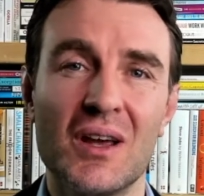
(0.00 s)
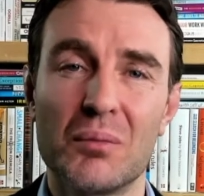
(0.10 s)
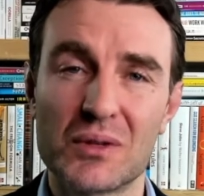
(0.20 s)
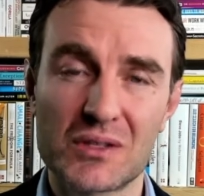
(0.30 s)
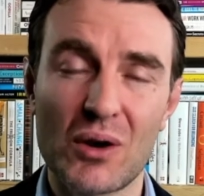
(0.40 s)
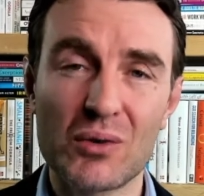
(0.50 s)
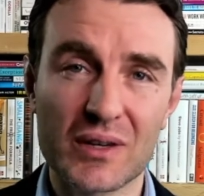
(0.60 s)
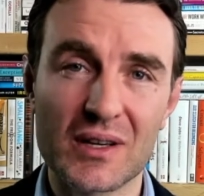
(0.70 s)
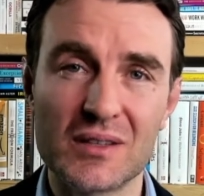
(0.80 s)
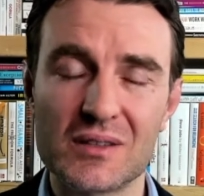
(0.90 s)
but so
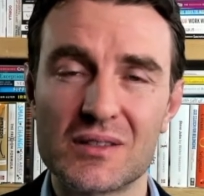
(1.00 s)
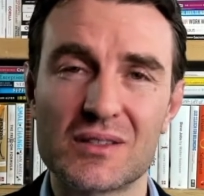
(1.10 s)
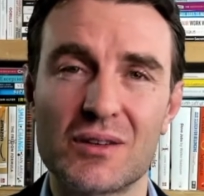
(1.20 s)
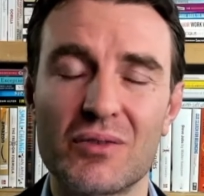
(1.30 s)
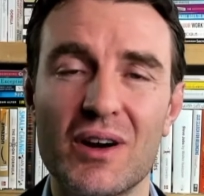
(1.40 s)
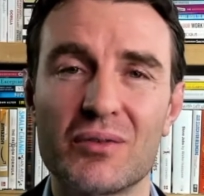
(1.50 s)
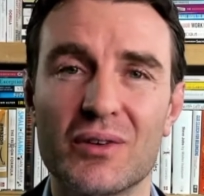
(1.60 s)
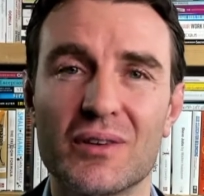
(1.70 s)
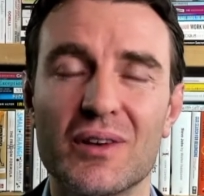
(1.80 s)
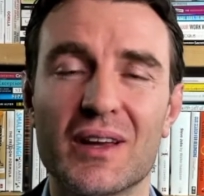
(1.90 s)
can
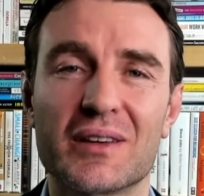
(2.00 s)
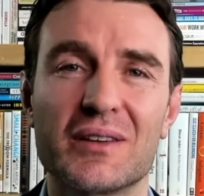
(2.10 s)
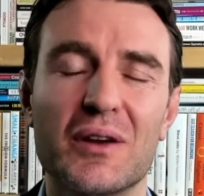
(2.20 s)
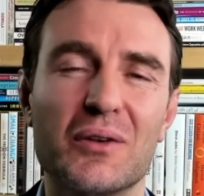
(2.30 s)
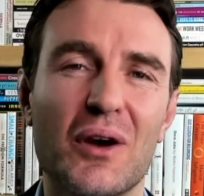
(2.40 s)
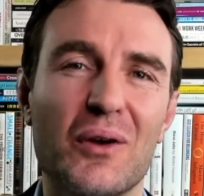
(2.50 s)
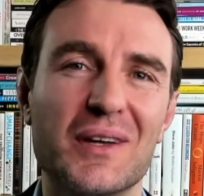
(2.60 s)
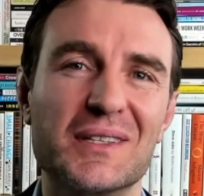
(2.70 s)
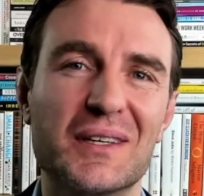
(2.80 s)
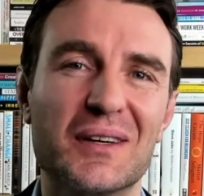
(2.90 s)
survival. Like, you know, the whole
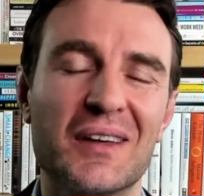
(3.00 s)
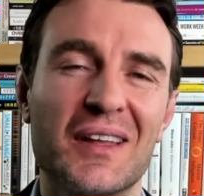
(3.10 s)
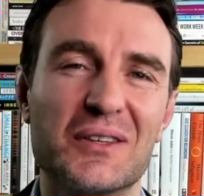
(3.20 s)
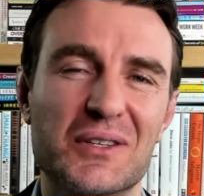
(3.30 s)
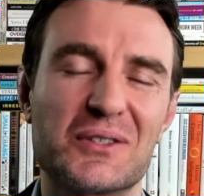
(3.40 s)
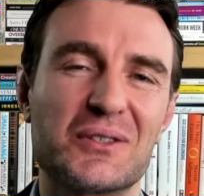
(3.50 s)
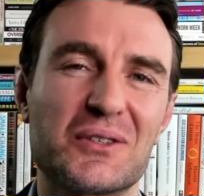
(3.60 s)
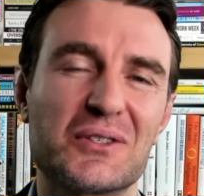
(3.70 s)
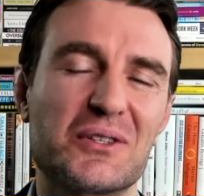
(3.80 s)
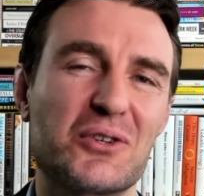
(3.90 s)
idea,
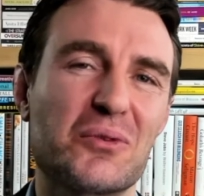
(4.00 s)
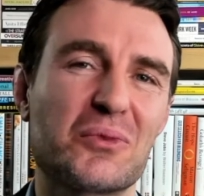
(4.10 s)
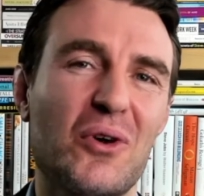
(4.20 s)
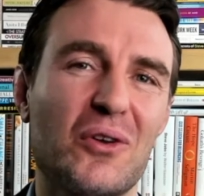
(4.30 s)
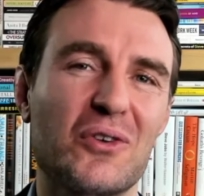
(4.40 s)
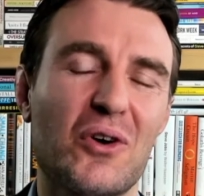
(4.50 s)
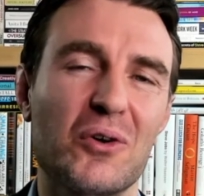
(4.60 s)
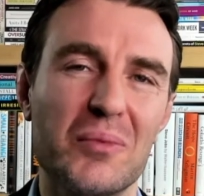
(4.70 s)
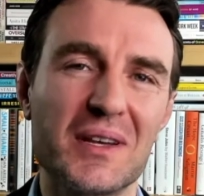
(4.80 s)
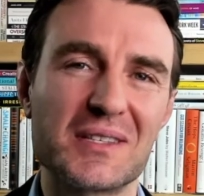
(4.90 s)
there's a term called
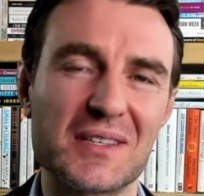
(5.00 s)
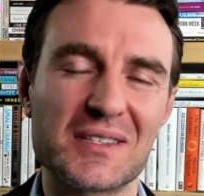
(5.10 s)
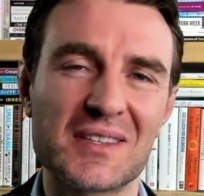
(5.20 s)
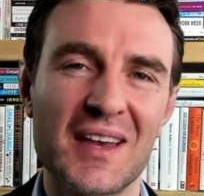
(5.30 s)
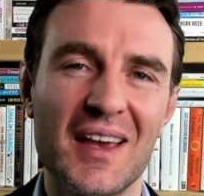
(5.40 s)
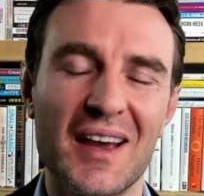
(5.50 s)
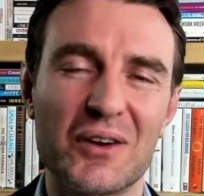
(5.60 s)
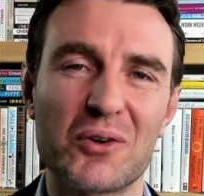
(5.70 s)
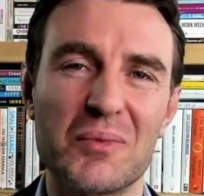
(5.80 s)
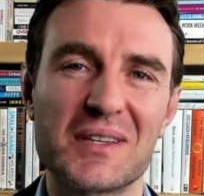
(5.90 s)
hormesis, and
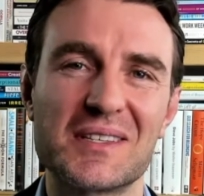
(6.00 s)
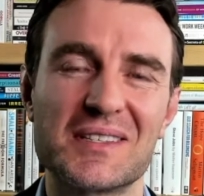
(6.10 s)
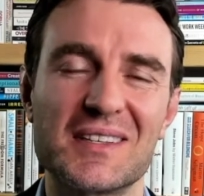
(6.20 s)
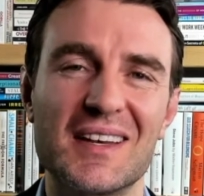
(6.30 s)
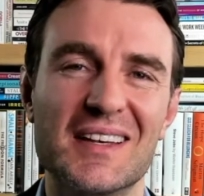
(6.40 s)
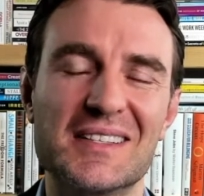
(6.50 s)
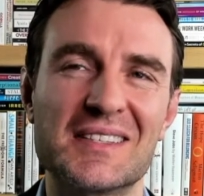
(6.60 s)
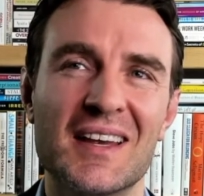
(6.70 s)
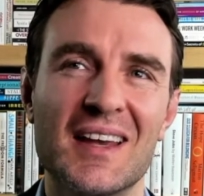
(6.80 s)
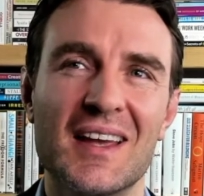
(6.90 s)
hormesis
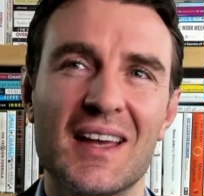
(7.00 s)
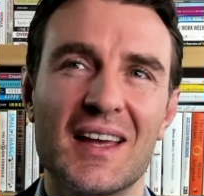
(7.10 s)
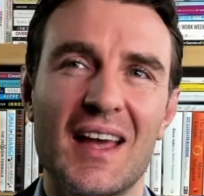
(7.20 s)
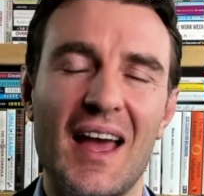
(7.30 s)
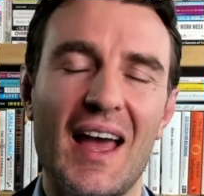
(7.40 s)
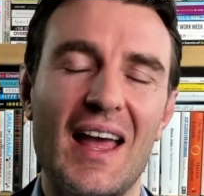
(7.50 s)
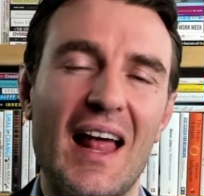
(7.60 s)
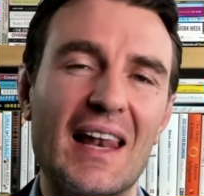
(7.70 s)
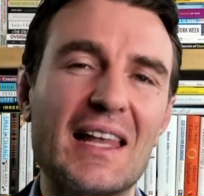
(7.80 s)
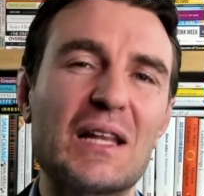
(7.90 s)
is
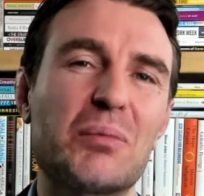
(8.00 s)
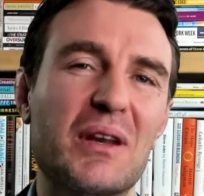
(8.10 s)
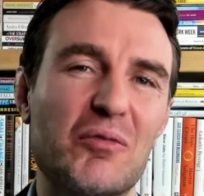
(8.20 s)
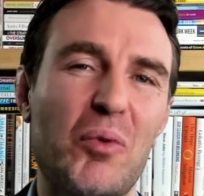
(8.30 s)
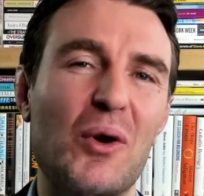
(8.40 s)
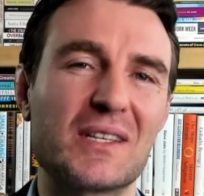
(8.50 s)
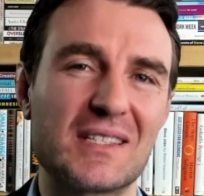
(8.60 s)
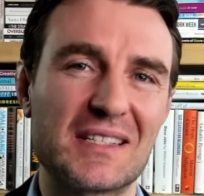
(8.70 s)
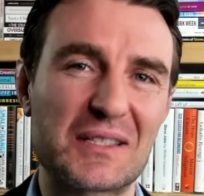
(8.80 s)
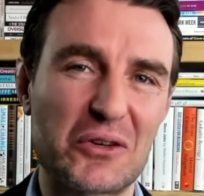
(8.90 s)
a little bit of
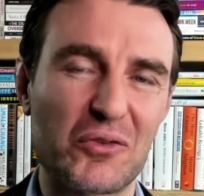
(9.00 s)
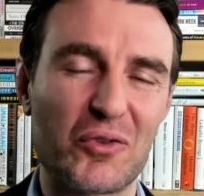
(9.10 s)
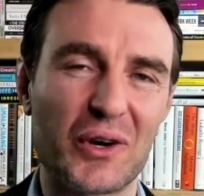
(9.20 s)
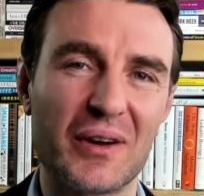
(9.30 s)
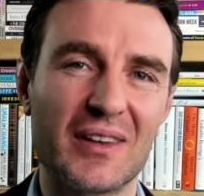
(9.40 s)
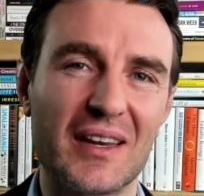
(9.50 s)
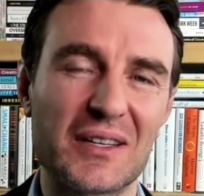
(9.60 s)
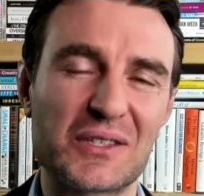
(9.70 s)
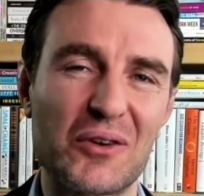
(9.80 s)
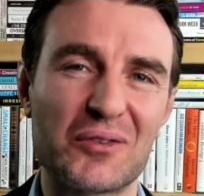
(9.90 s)
poison is good for you. And they
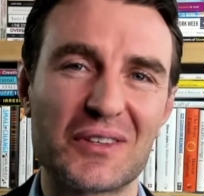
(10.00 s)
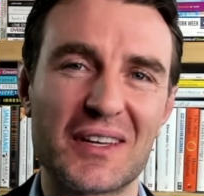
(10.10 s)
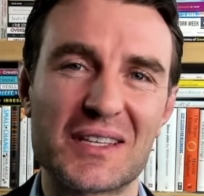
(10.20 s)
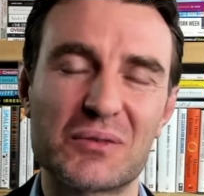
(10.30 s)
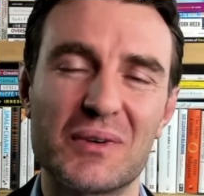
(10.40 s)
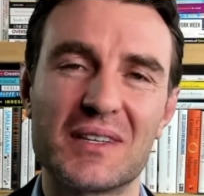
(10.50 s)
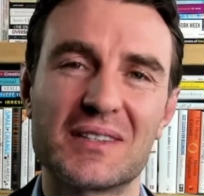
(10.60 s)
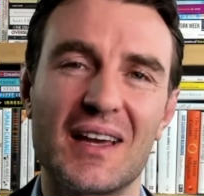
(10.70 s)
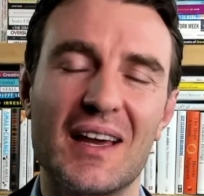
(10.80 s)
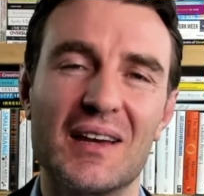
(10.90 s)
discovered this with
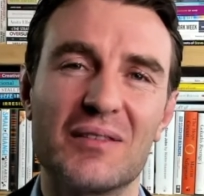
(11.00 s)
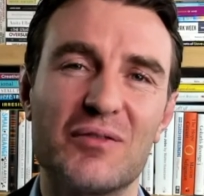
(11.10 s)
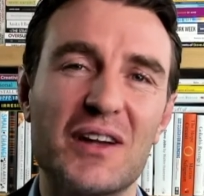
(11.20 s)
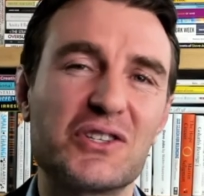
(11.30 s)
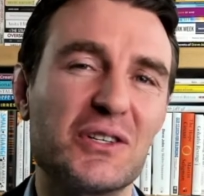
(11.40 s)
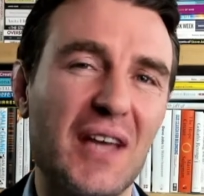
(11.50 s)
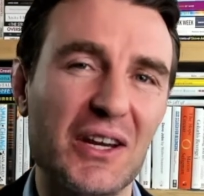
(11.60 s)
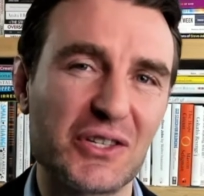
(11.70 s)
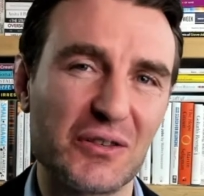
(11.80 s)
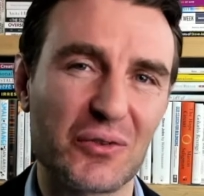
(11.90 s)

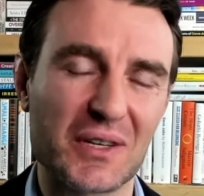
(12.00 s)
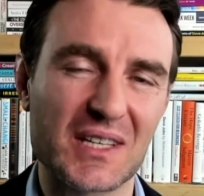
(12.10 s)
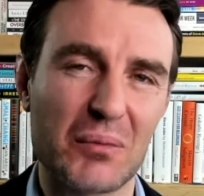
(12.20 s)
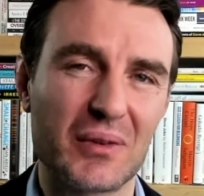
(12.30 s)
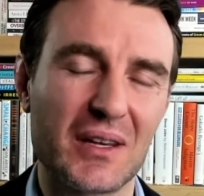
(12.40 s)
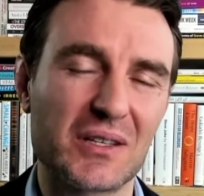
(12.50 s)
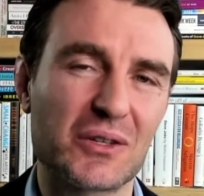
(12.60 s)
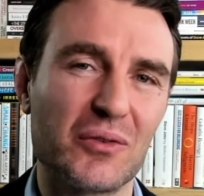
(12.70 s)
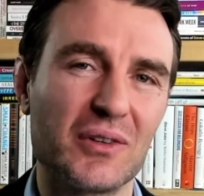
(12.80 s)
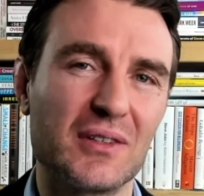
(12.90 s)
vegetation, for example. They
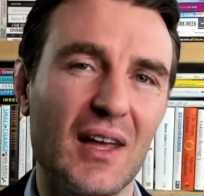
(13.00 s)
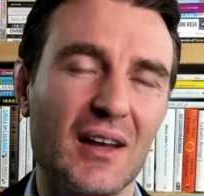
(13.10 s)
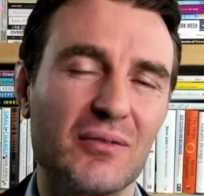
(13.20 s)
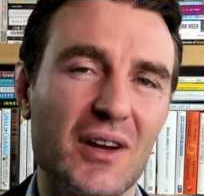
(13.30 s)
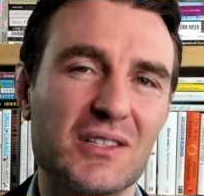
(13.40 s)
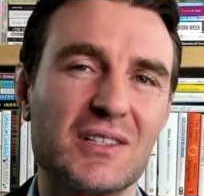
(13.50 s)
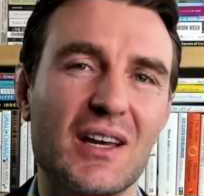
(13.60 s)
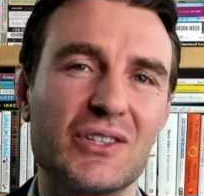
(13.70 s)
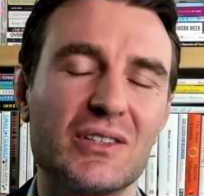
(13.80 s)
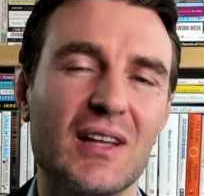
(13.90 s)
discovered that
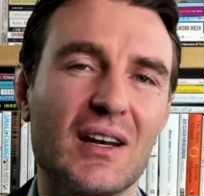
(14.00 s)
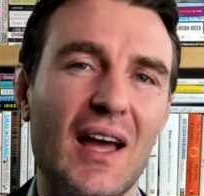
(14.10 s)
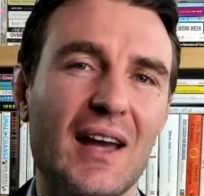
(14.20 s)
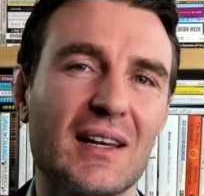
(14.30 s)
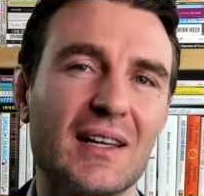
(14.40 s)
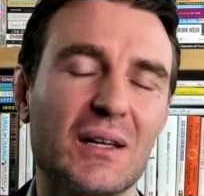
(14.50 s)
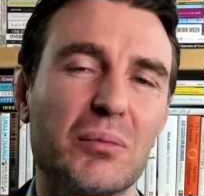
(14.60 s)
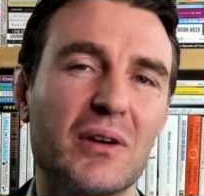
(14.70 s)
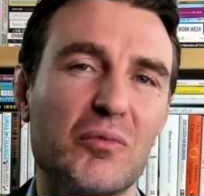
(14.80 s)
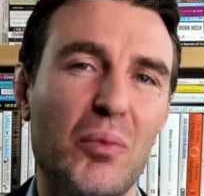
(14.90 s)
vegetation that had a little
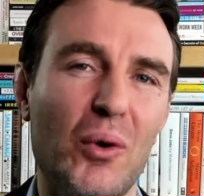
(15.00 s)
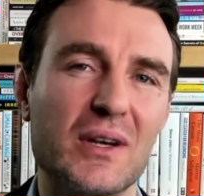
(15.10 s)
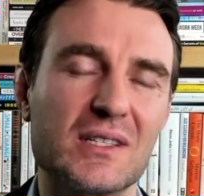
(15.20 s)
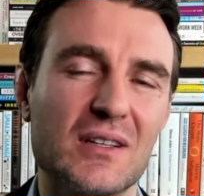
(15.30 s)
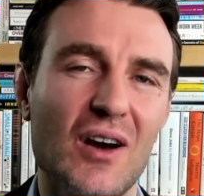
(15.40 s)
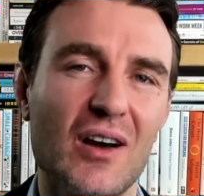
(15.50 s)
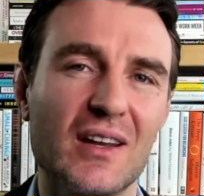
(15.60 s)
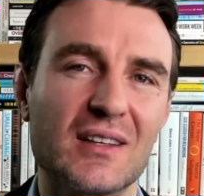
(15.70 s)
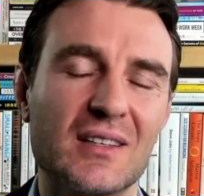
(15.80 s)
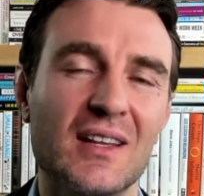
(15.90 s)
bit of poison on
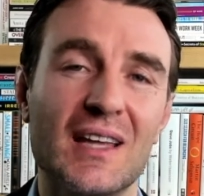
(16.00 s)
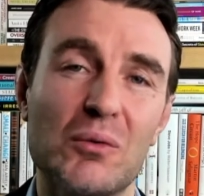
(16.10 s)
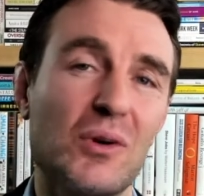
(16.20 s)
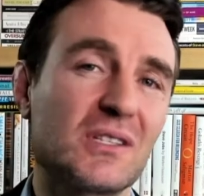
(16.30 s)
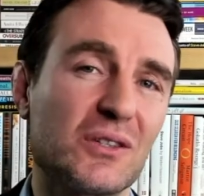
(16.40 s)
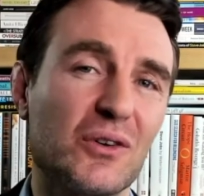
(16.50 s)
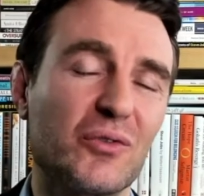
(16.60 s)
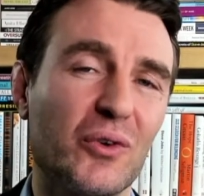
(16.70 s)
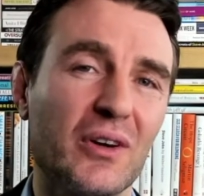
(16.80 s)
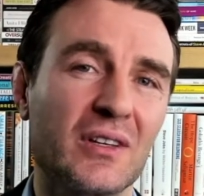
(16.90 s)
it that wasn't good
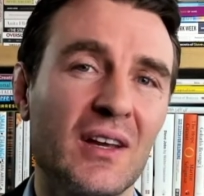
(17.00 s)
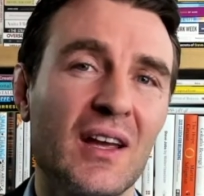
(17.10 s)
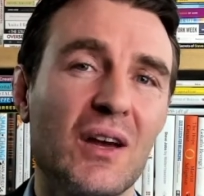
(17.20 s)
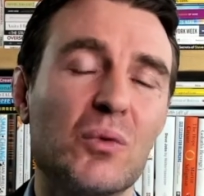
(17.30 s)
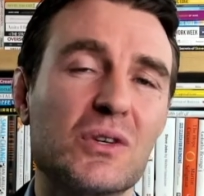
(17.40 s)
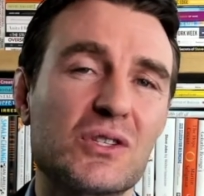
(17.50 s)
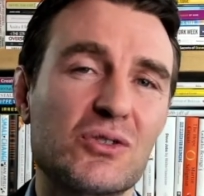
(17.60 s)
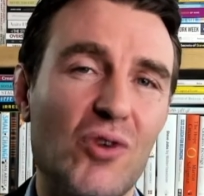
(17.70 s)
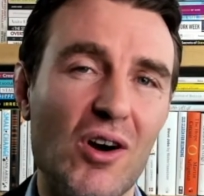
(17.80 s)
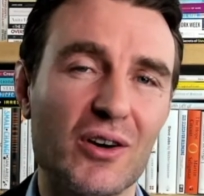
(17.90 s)
for it was
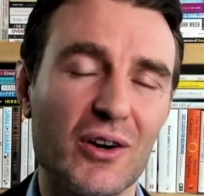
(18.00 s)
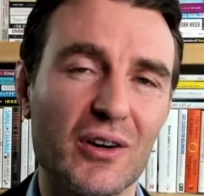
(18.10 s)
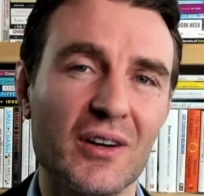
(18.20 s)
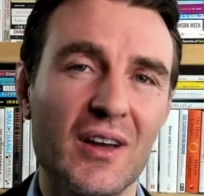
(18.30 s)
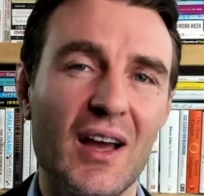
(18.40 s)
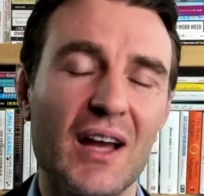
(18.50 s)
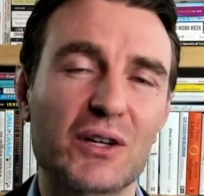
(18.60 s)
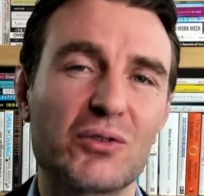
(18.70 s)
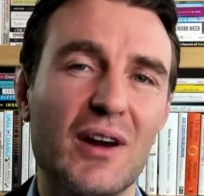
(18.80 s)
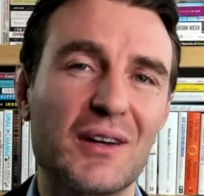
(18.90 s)
stronger and
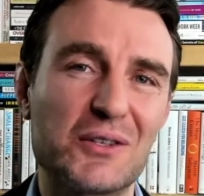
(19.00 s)
created